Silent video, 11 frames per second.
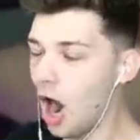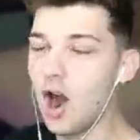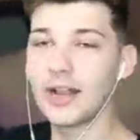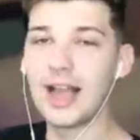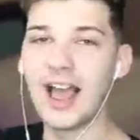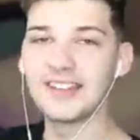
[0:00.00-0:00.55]
All
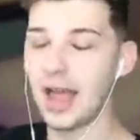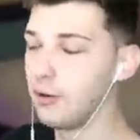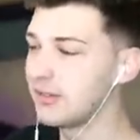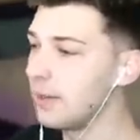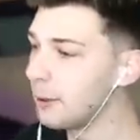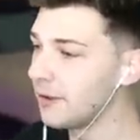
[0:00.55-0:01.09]
right, guys, I
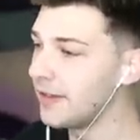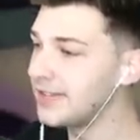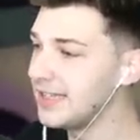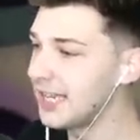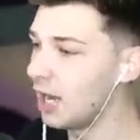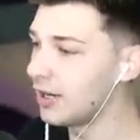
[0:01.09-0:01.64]
was uploading
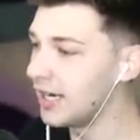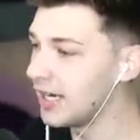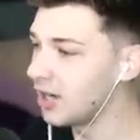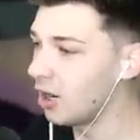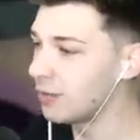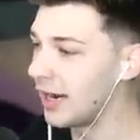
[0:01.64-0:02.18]
the decal, getting
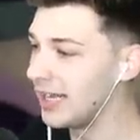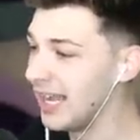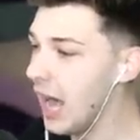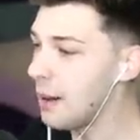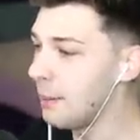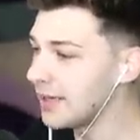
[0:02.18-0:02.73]
it all ready.
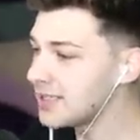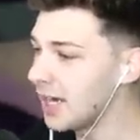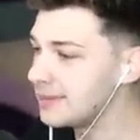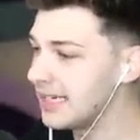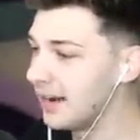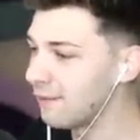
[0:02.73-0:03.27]
I'm about to
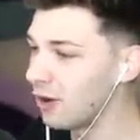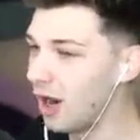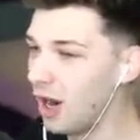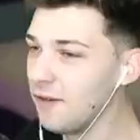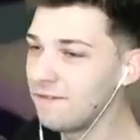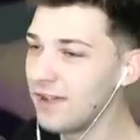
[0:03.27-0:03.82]
update it for
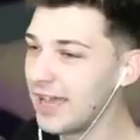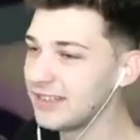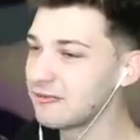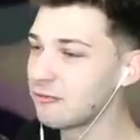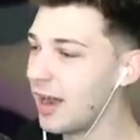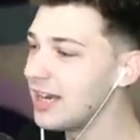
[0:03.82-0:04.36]
all the
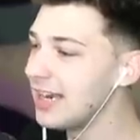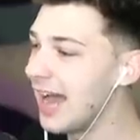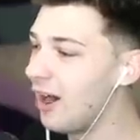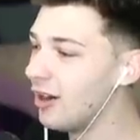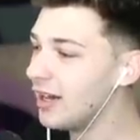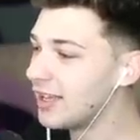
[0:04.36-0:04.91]
fans right
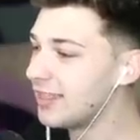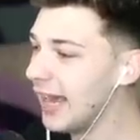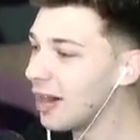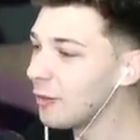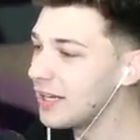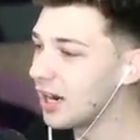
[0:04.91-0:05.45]
now.
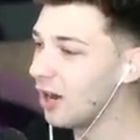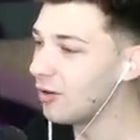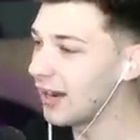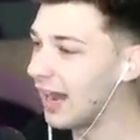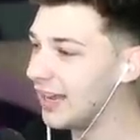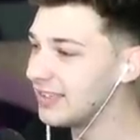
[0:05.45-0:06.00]
There we go,
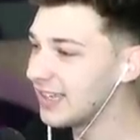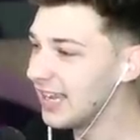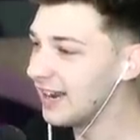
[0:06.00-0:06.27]
guys.